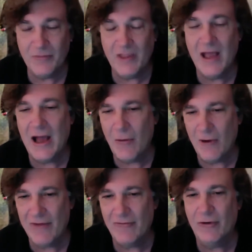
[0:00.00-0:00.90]

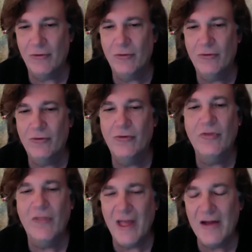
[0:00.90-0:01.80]
However,
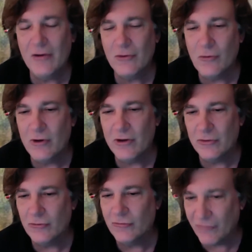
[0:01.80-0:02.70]
they are going
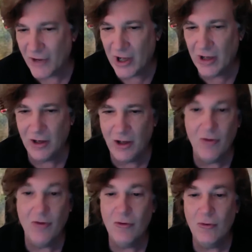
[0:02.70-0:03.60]
to
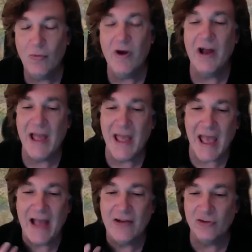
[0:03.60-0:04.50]
follow what I
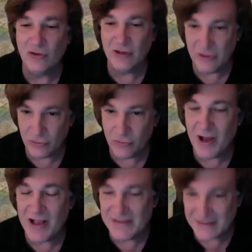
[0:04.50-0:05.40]
actually do
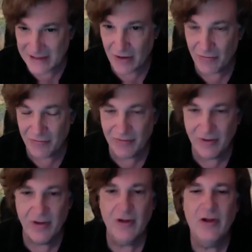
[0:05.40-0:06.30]
myself.
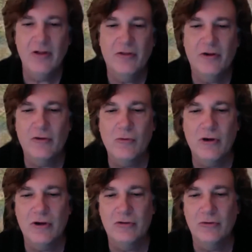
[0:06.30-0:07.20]
They're
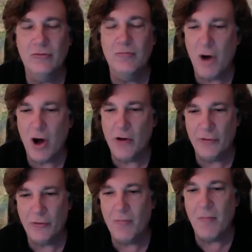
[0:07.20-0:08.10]
going to
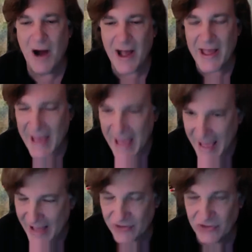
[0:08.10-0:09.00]
model my
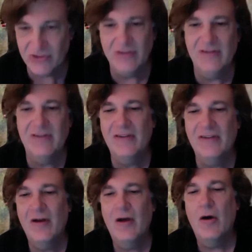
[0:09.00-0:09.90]
actions
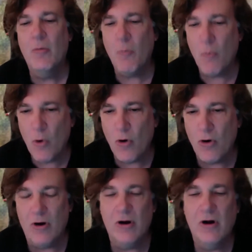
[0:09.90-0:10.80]

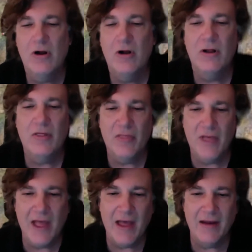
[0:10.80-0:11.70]
more
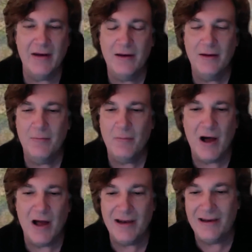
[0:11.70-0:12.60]
than
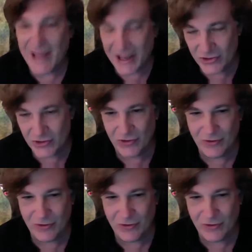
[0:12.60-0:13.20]
my lecture.